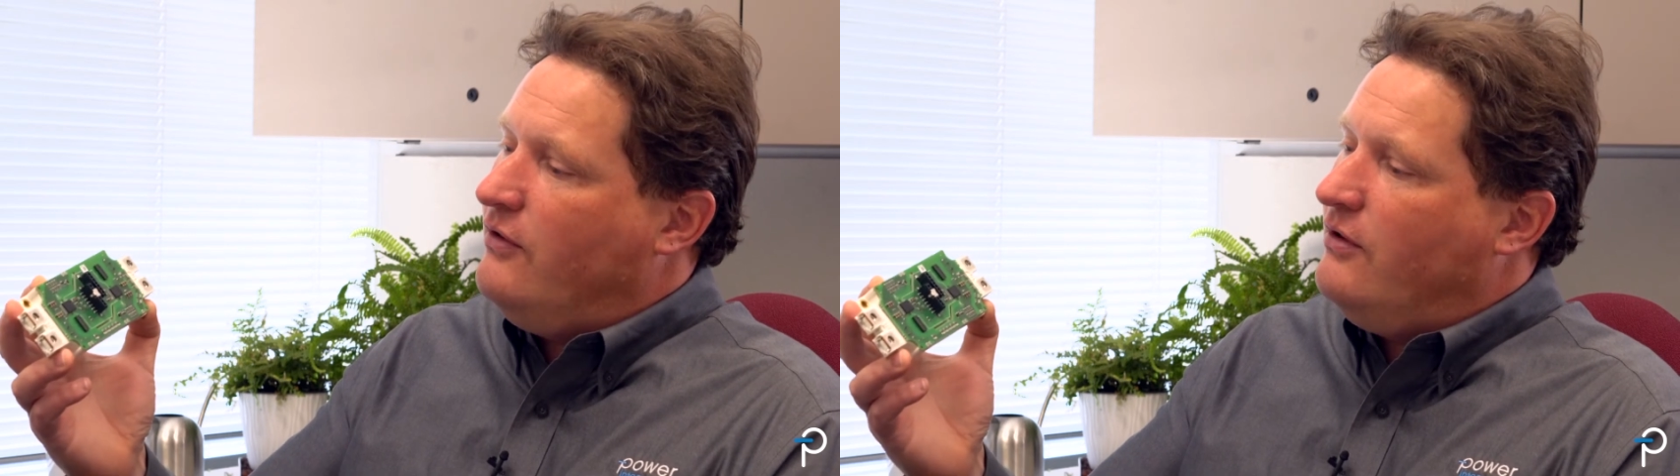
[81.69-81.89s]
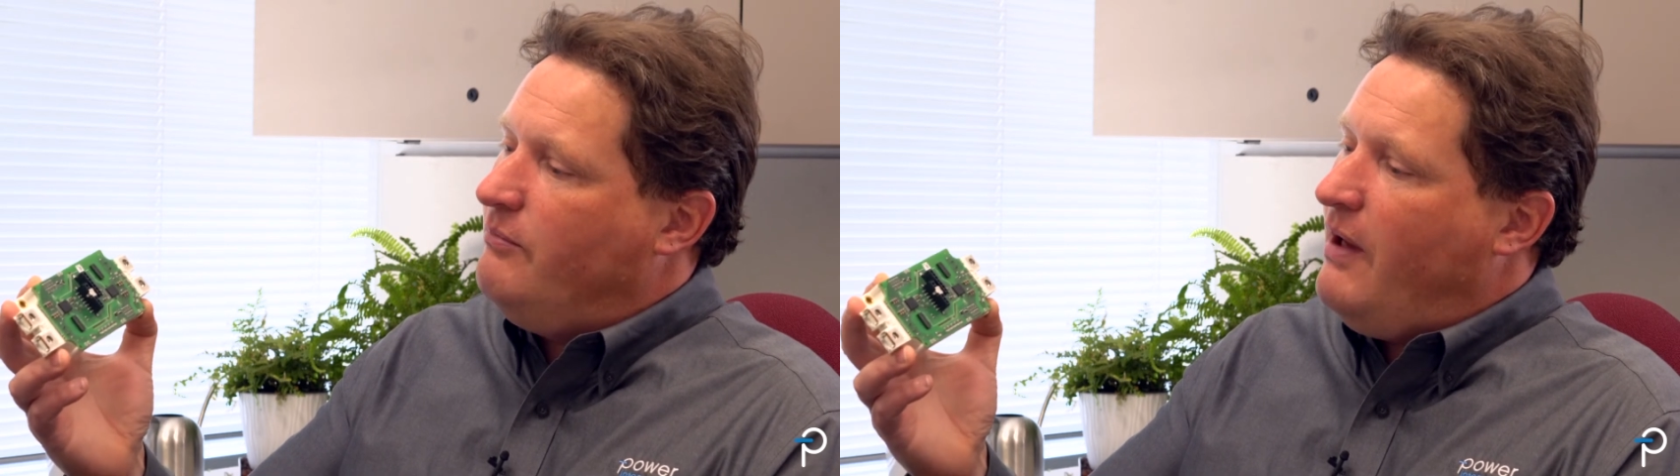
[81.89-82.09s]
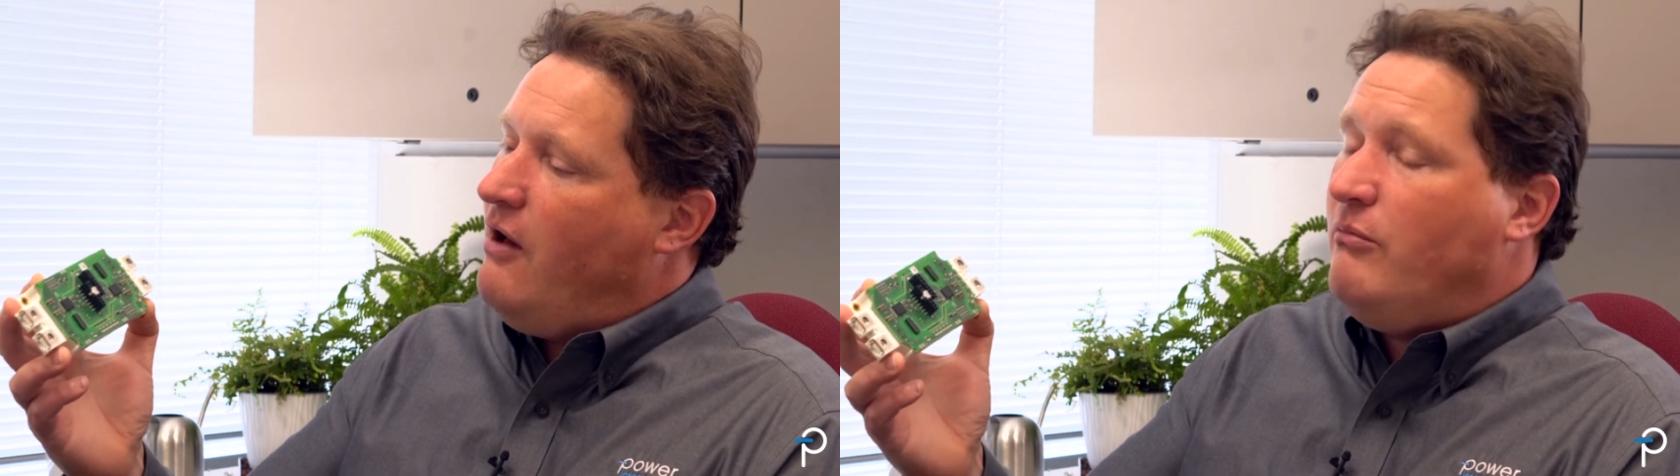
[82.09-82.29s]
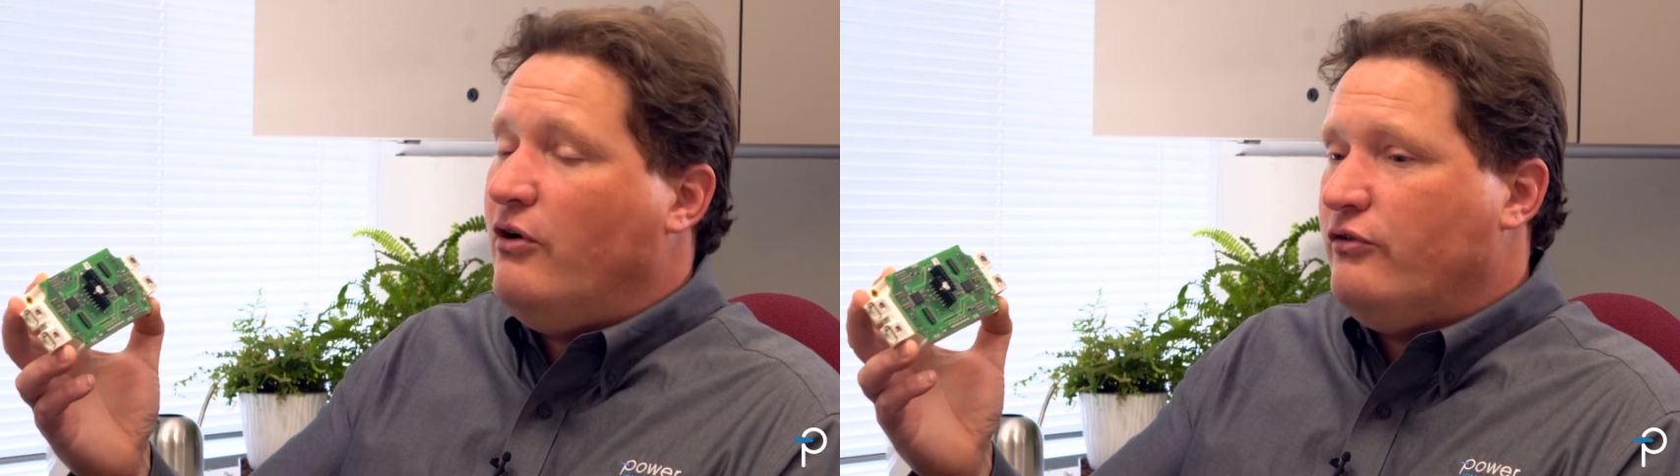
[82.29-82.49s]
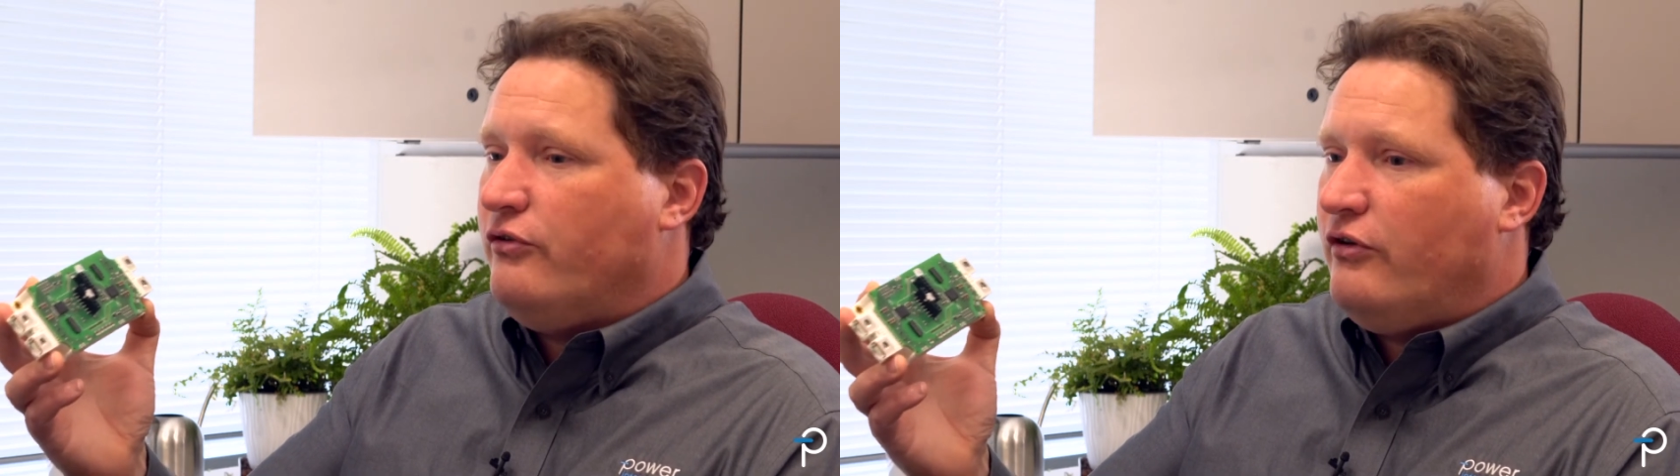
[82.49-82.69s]
the power
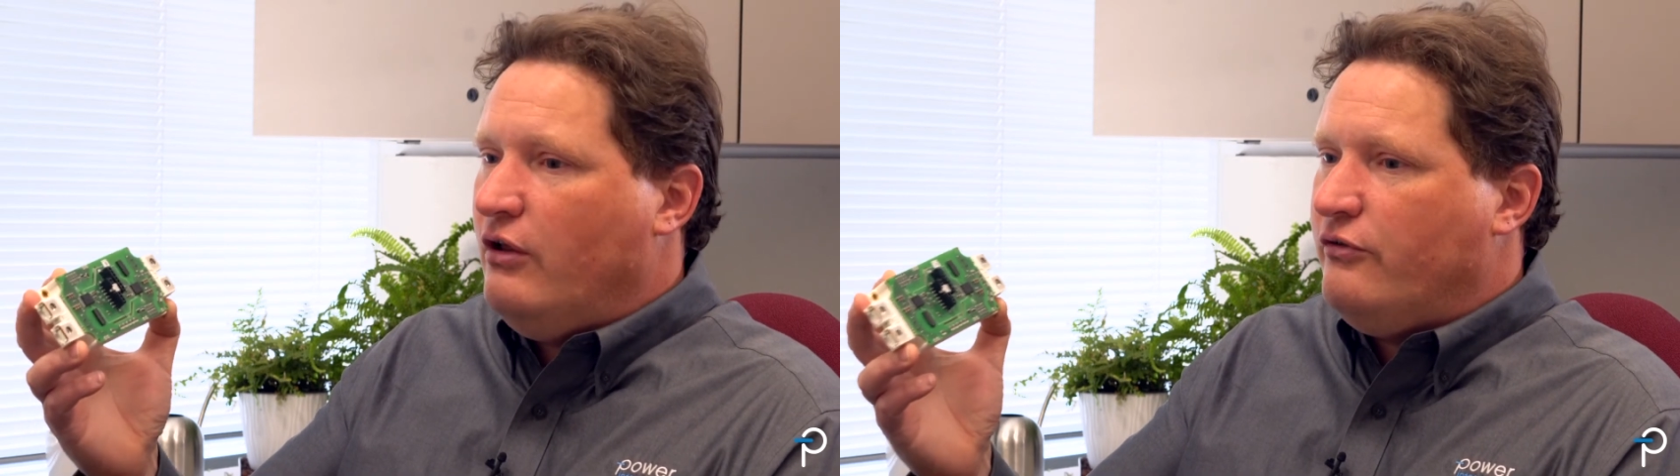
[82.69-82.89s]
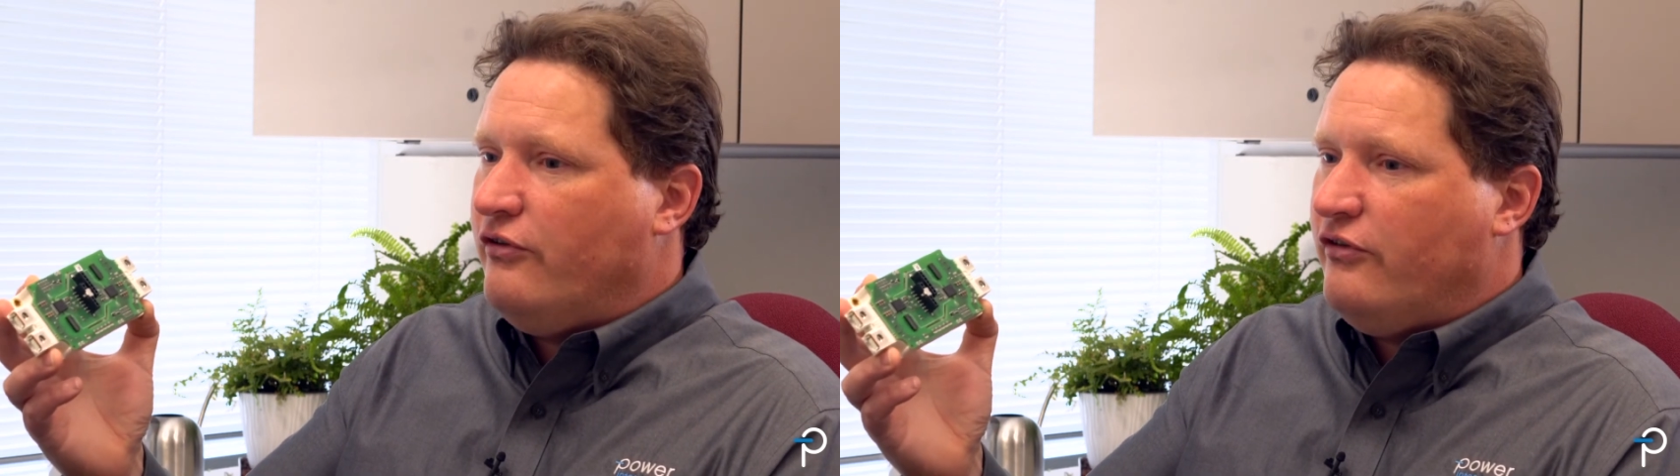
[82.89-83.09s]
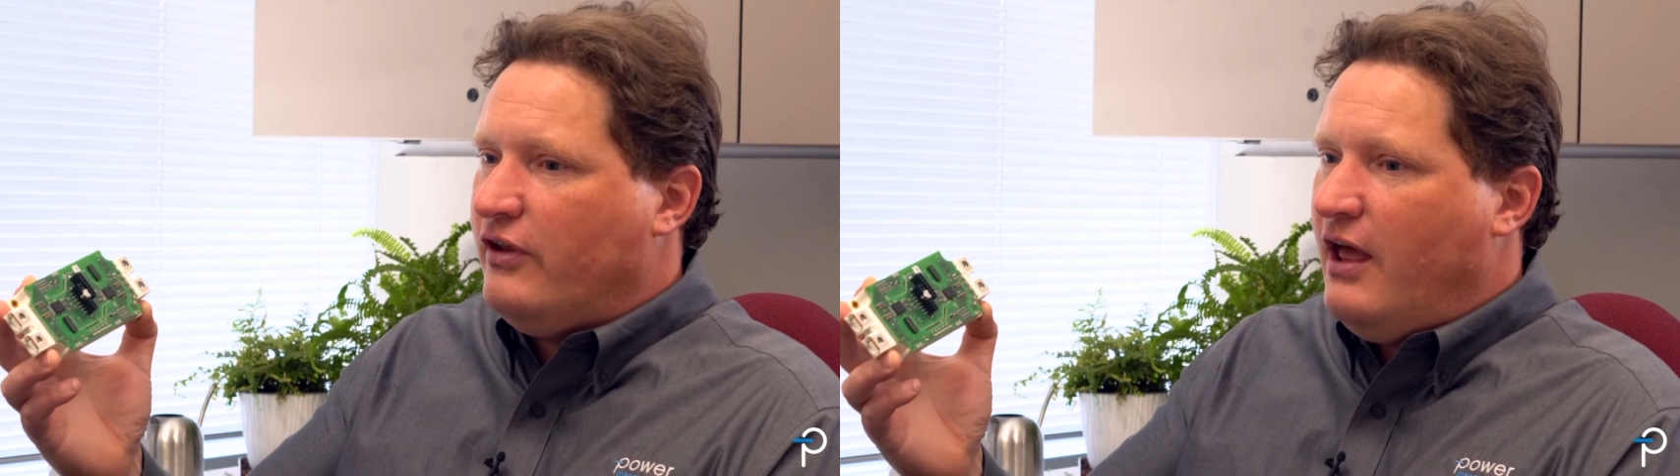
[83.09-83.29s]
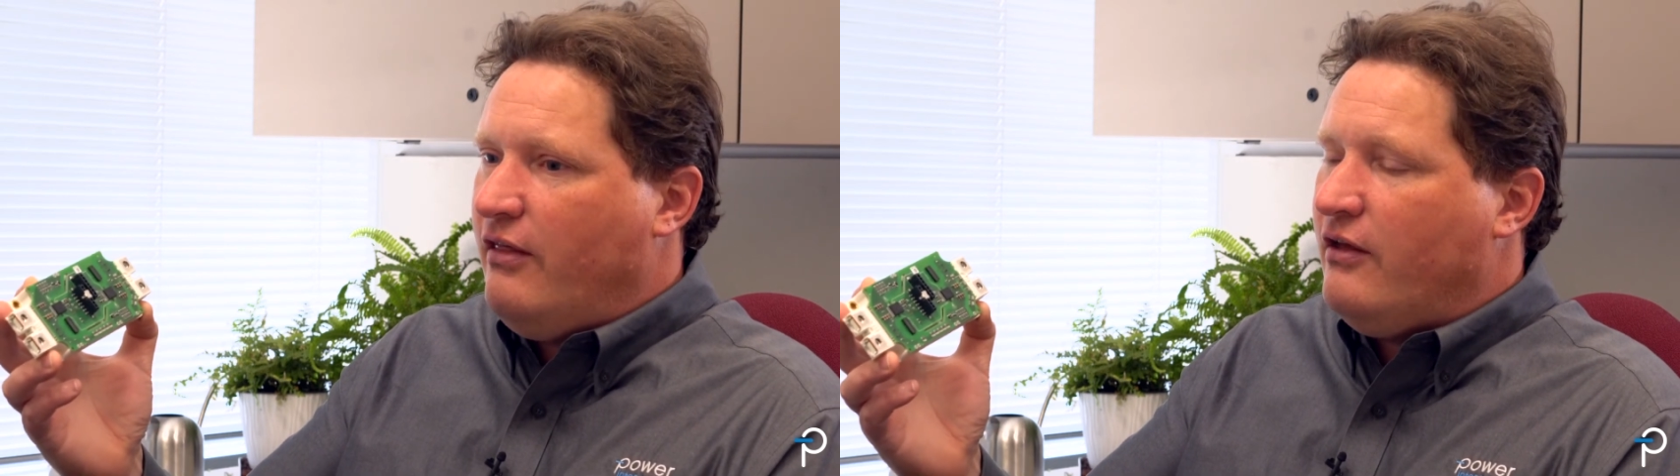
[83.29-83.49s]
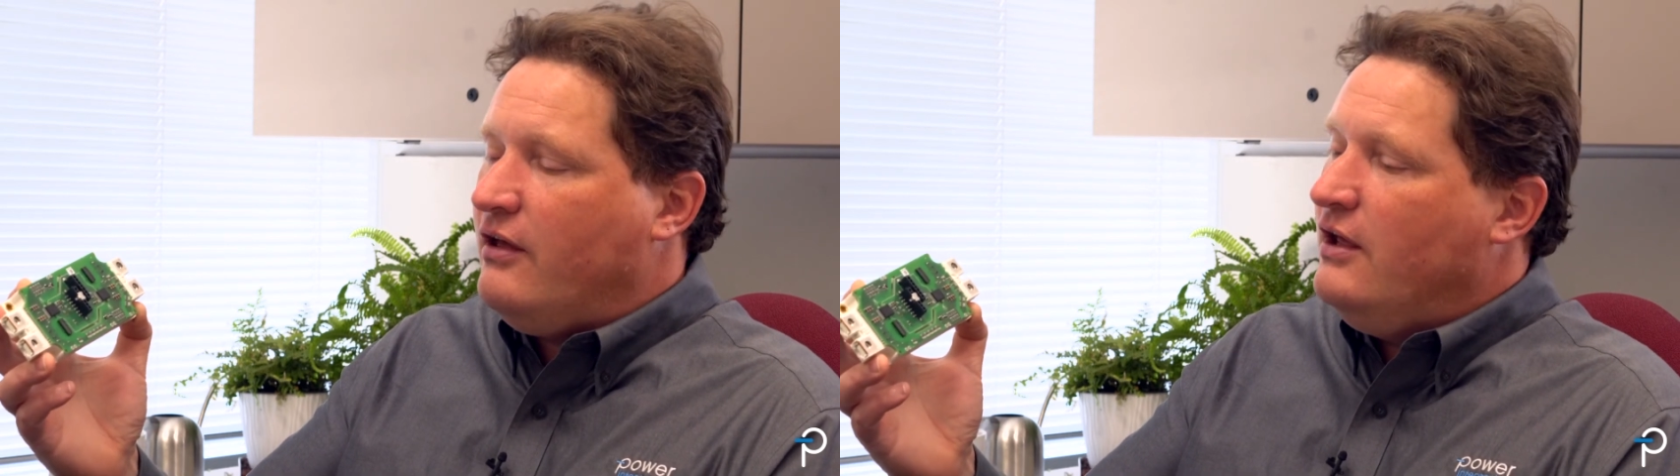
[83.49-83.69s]
modules closer
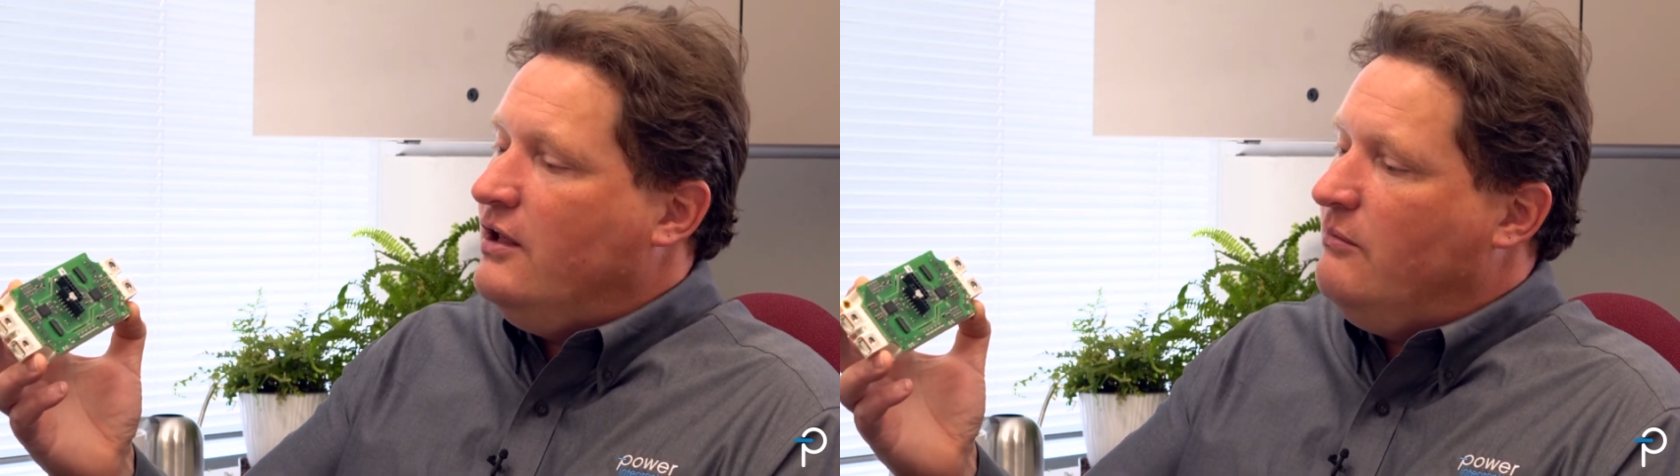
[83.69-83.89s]
together